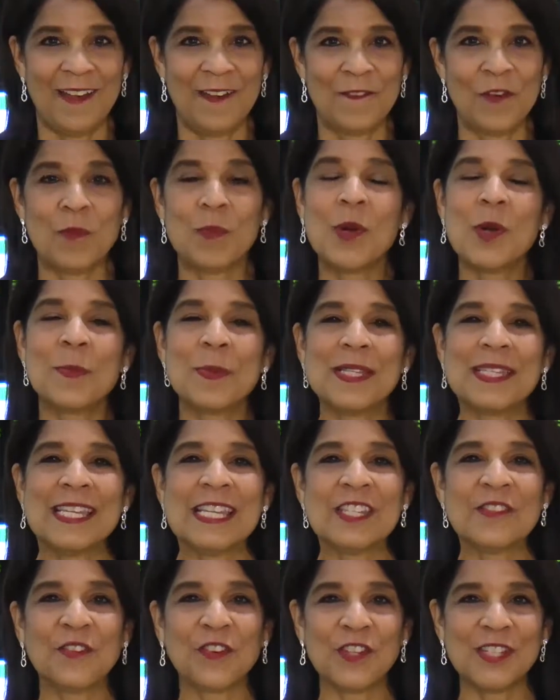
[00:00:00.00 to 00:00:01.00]
For more
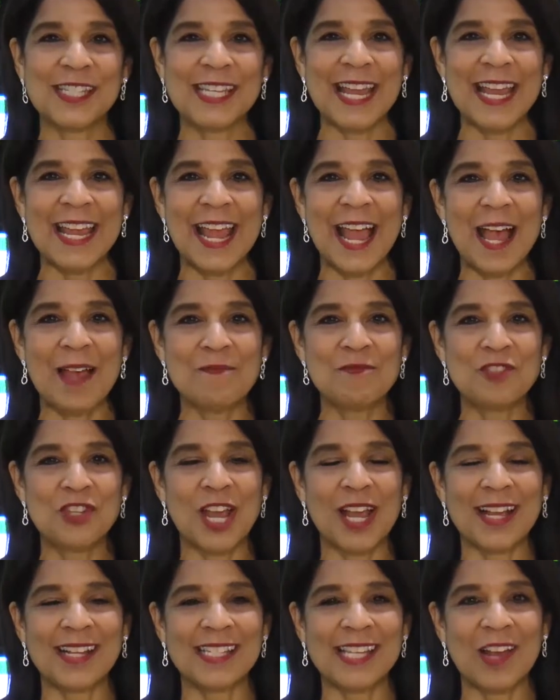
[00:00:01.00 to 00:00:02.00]
Business First AM,
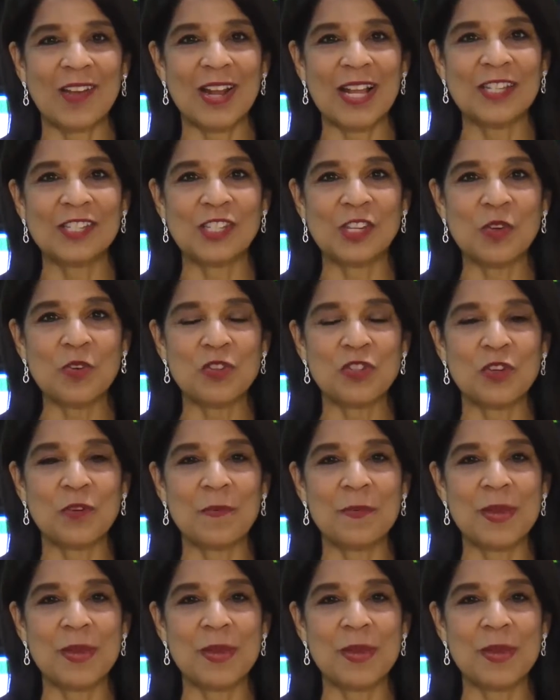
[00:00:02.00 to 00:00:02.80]
check us out on social